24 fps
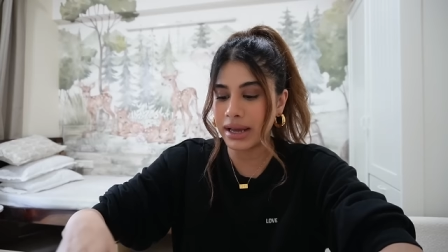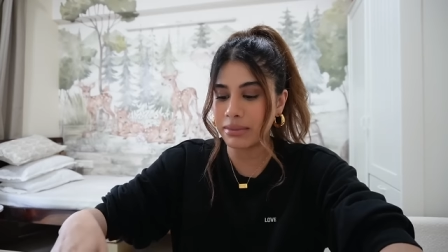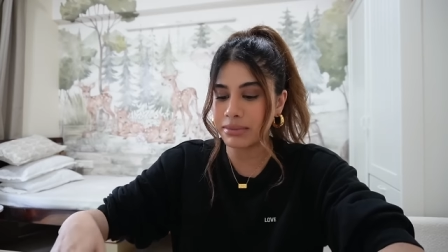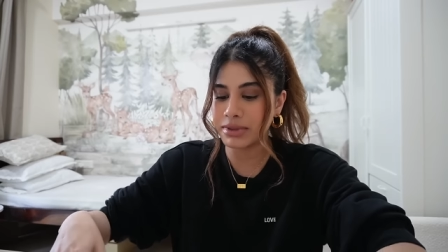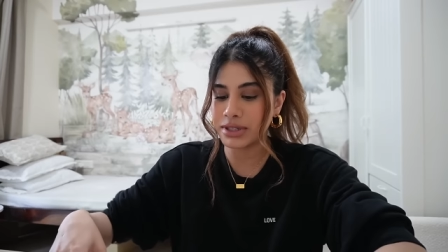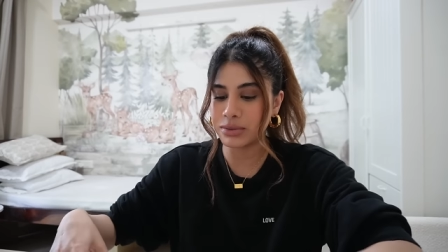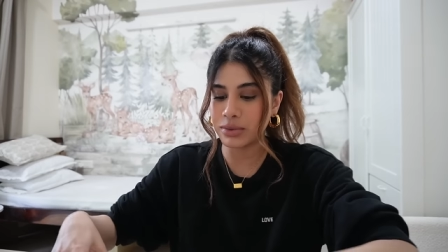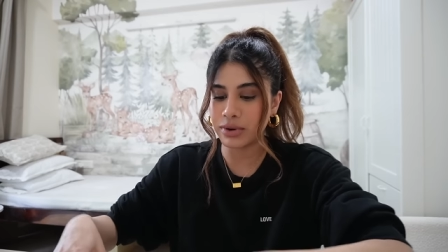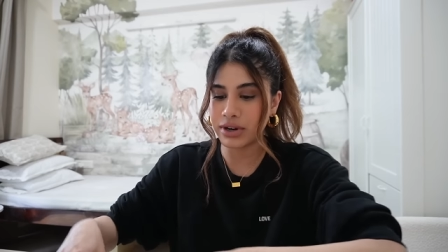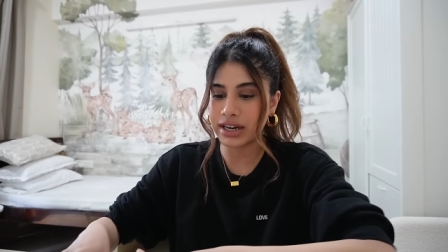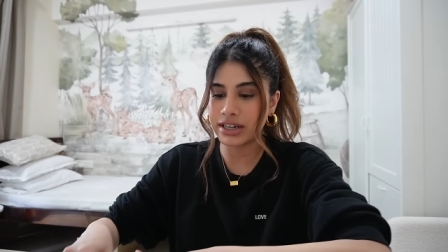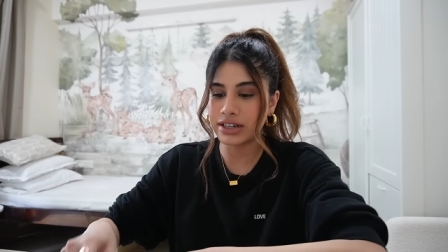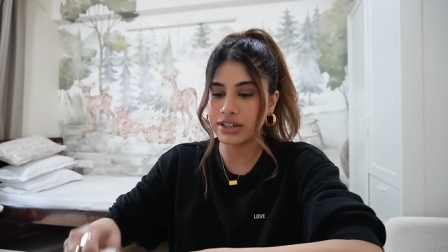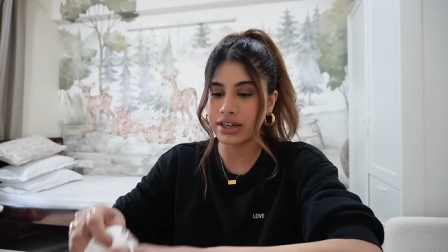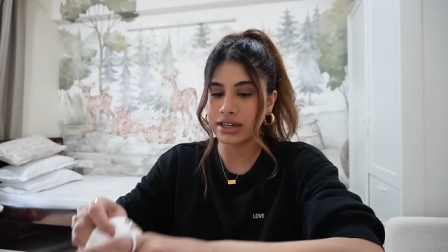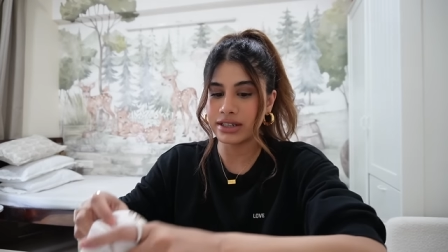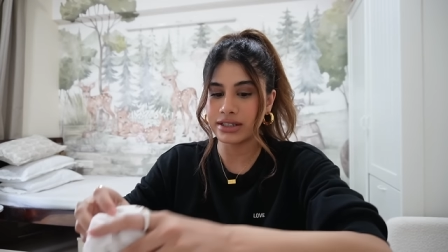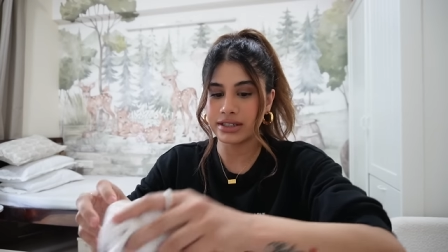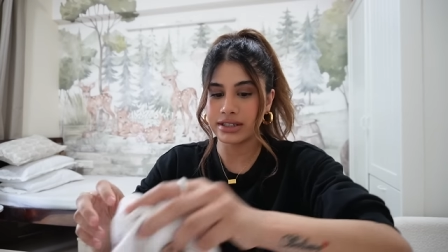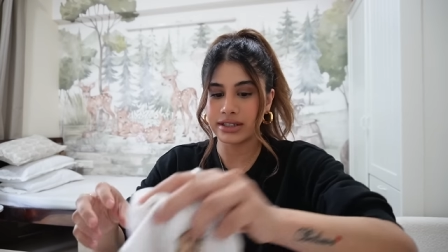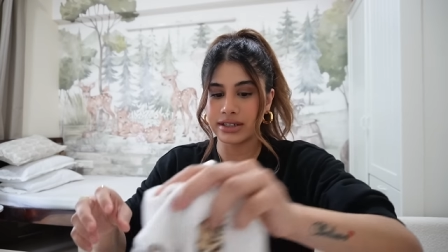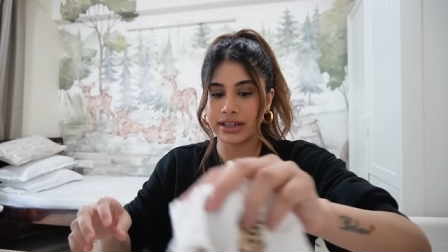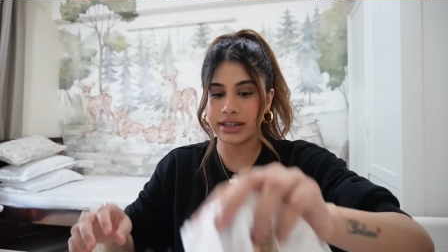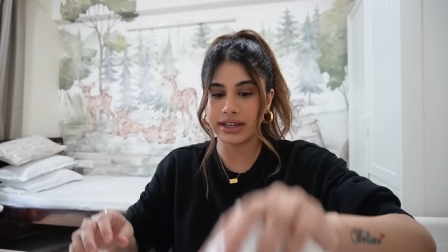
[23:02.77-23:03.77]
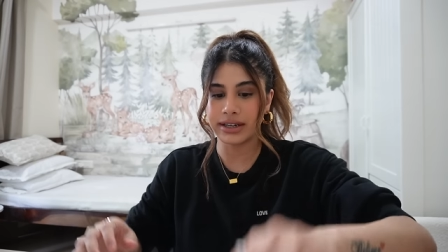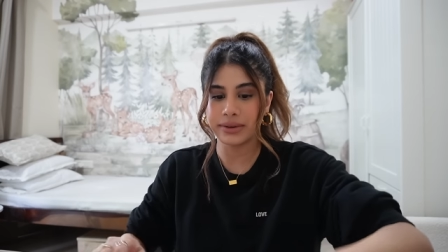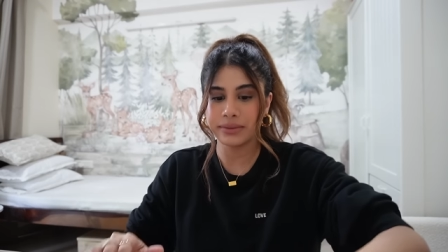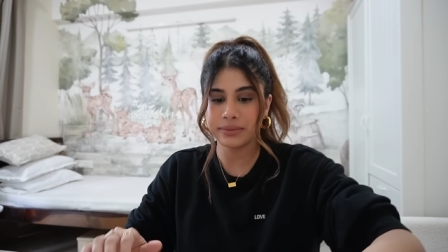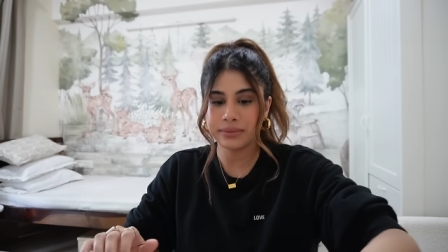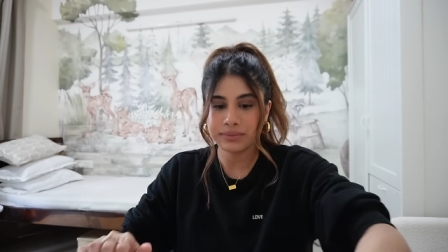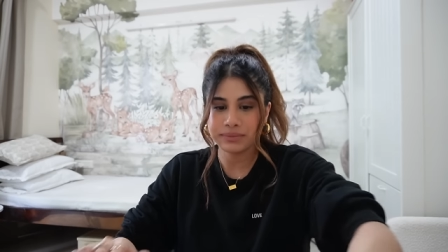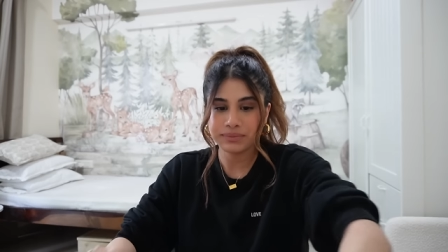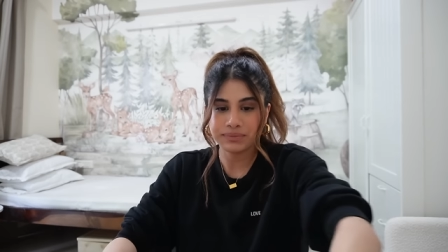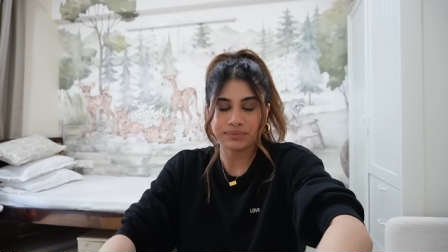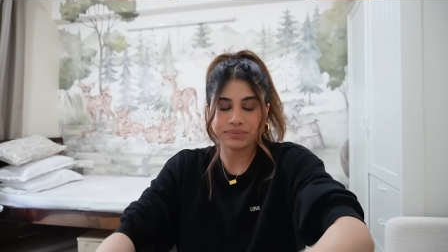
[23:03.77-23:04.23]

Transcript: M is what I dress her in.